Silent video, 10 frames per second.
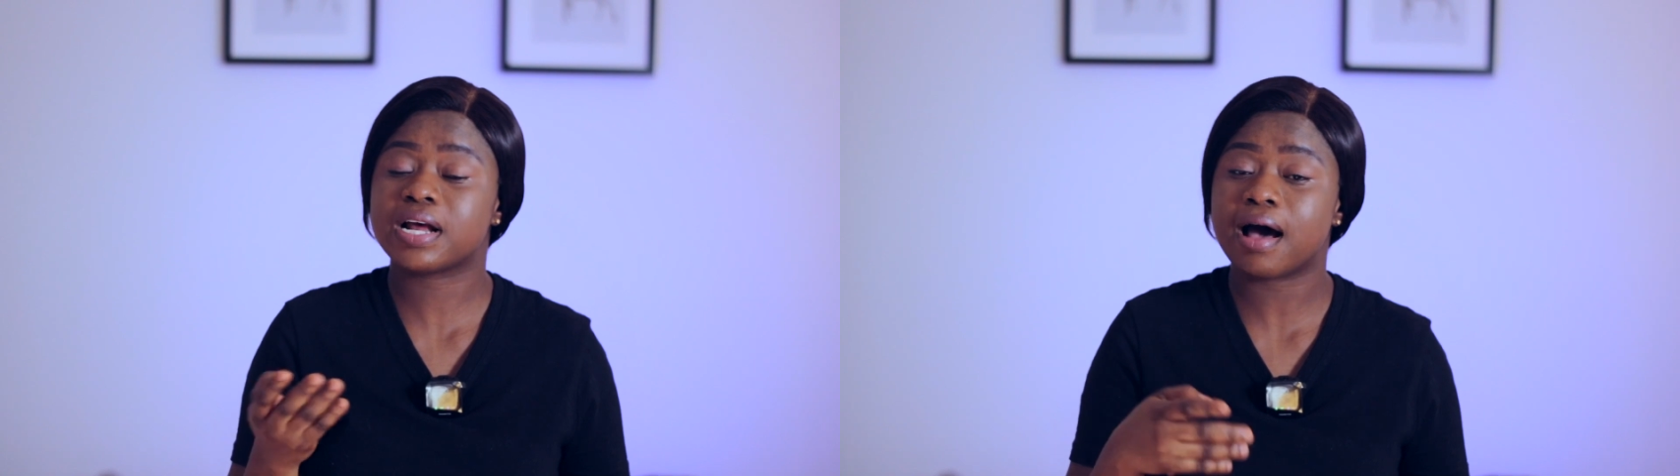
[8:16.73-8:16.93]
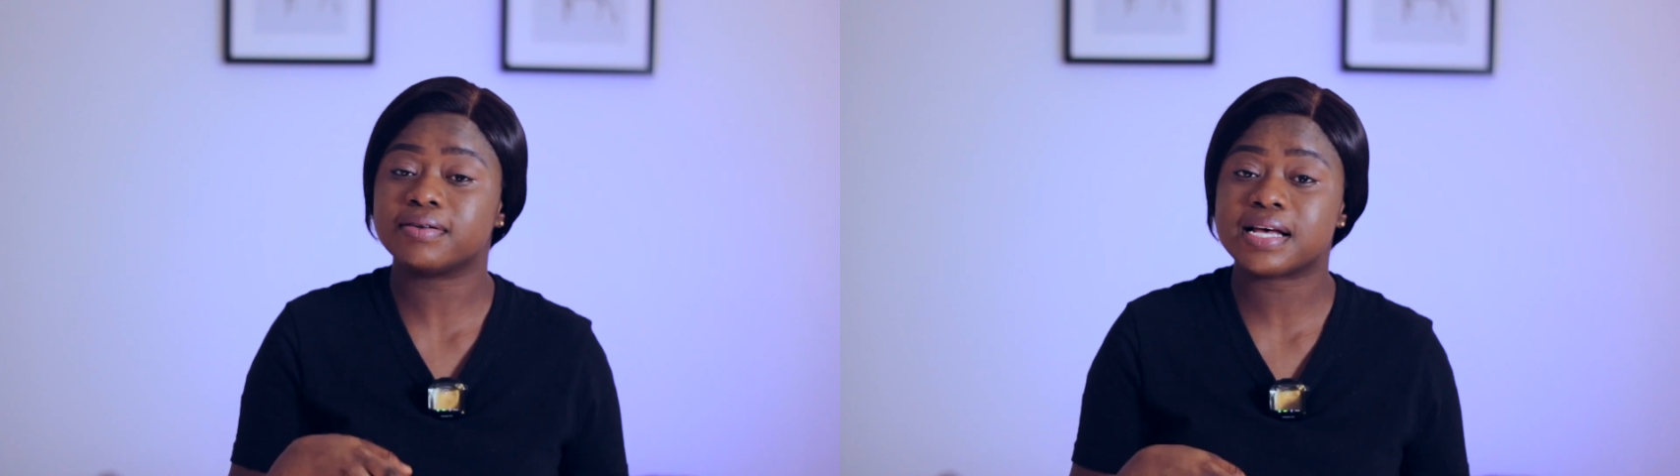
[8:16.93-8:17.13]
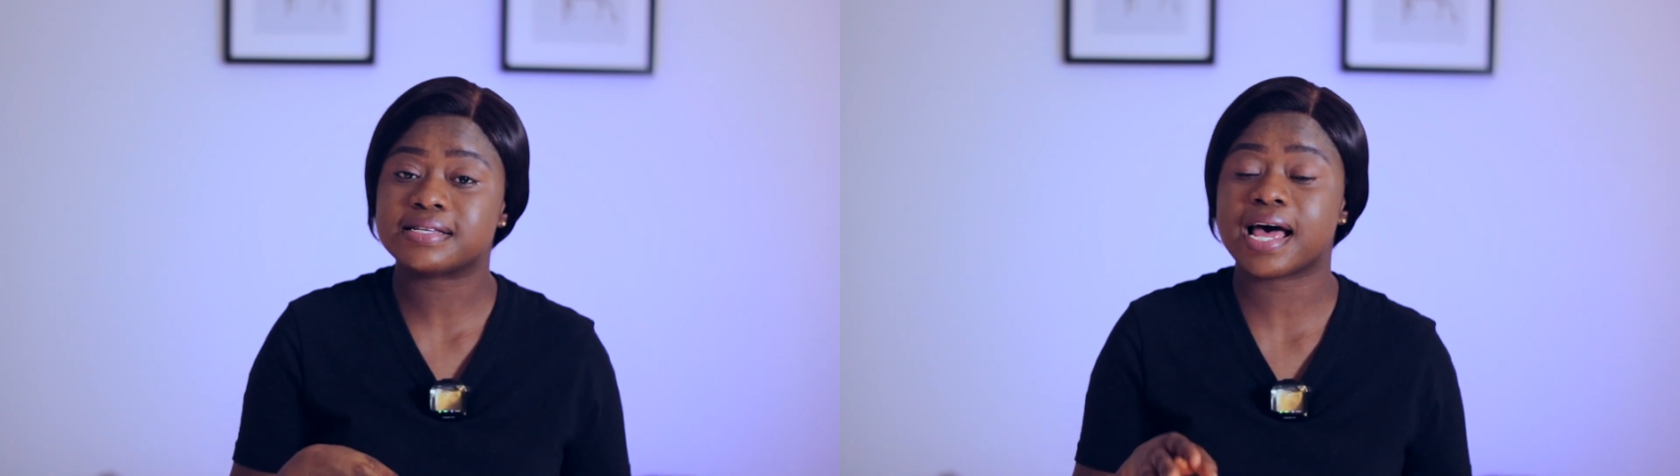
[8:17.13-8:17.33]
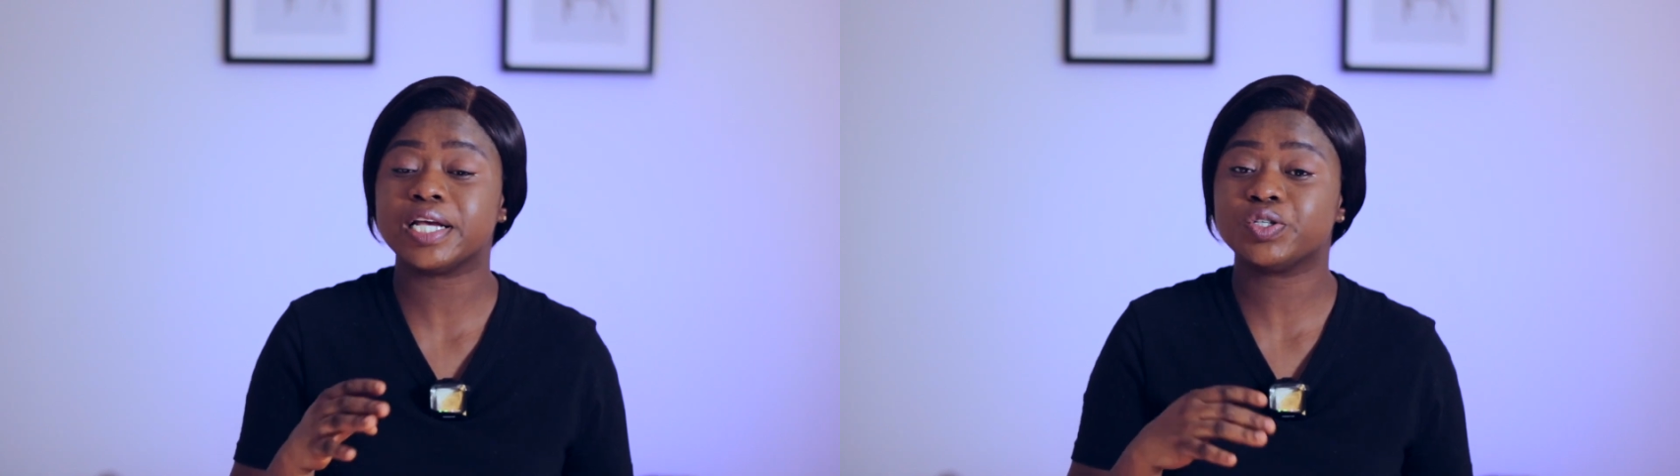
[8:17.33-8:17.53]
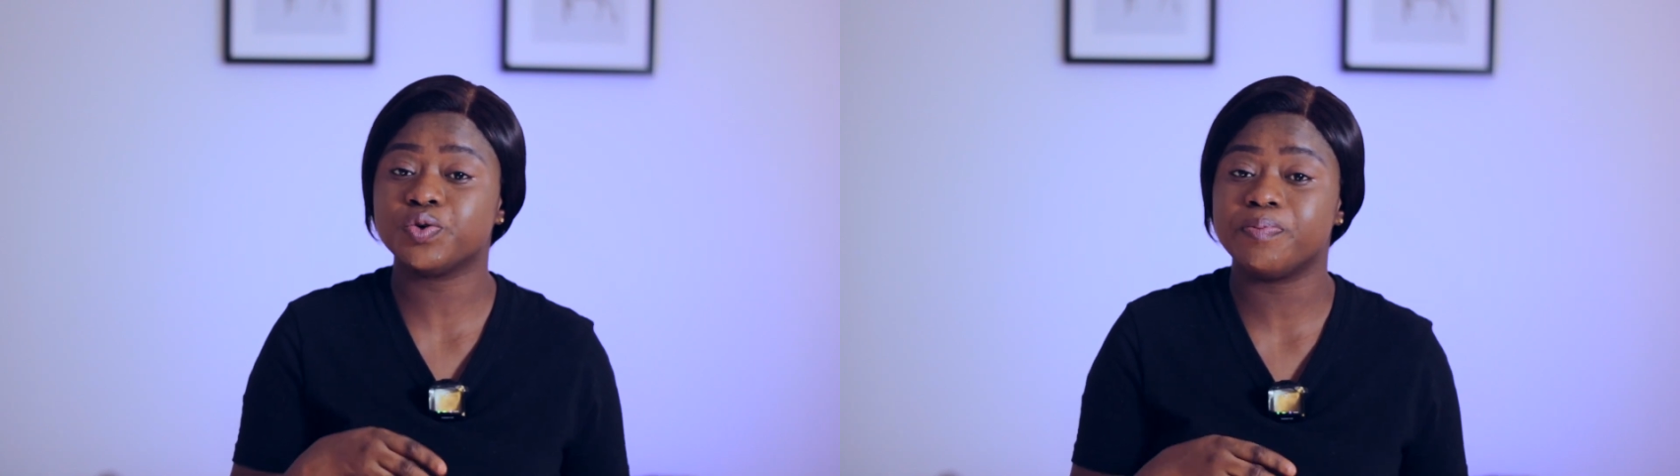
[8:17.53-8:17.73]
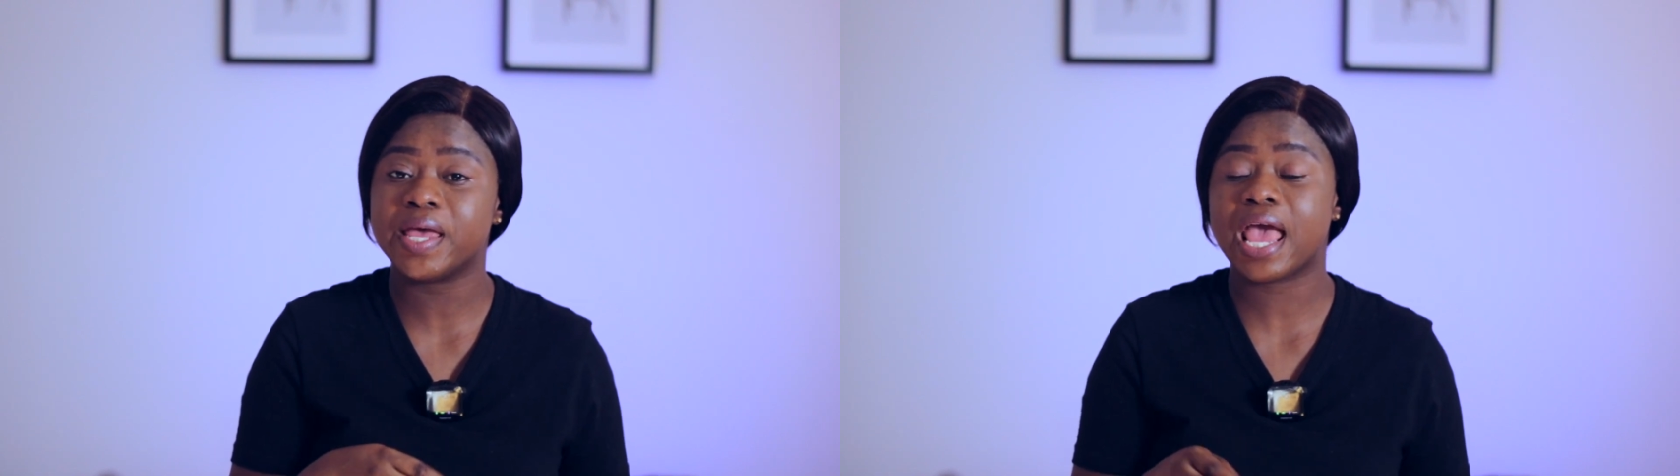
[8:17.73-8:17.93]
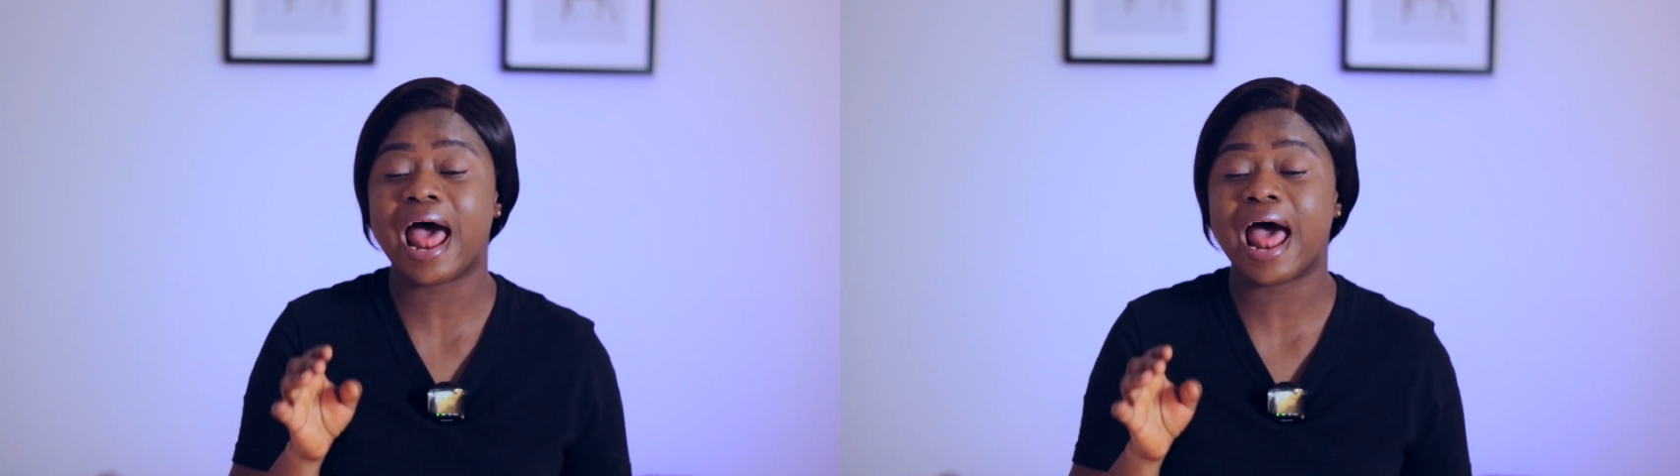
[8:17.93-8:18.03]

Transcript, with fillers: countersign should be